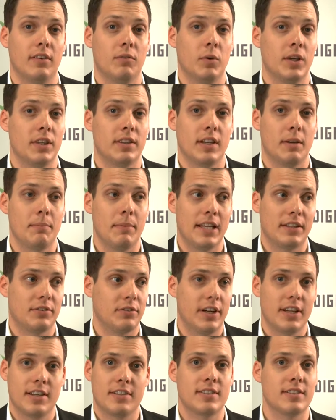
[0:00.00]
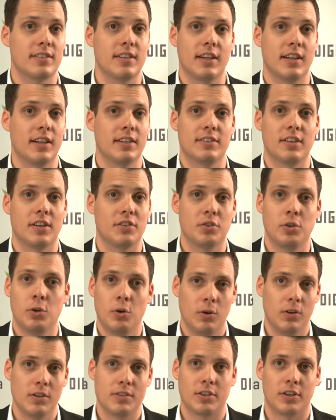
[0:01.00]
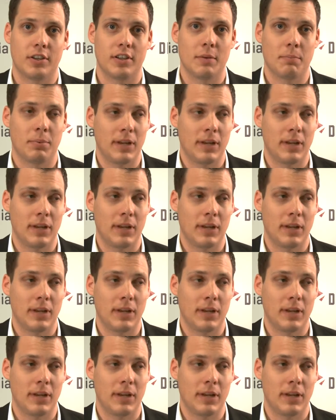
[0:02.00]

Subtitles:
with the metrics that the tools or the